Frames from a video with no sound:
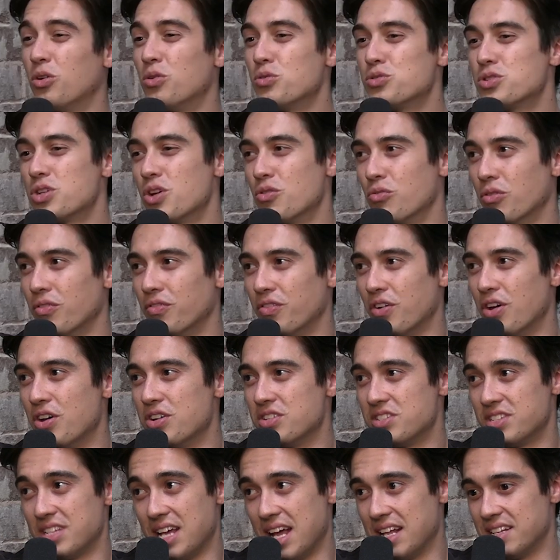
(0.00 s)
also
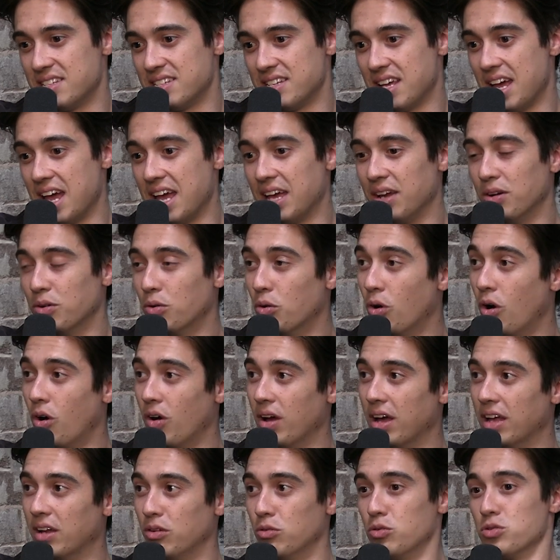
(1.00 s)
reverse that and say,
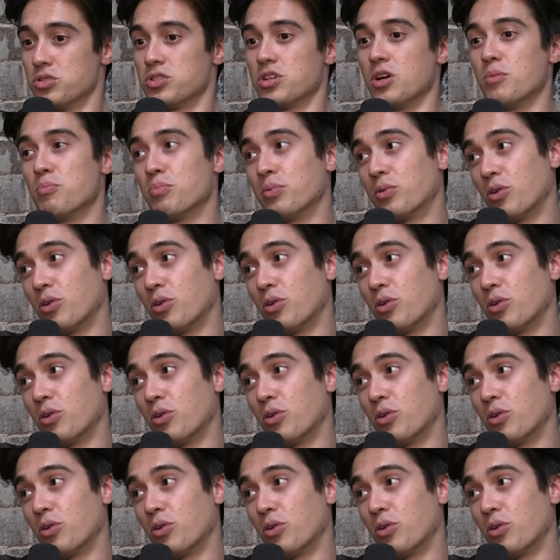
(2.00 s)
it also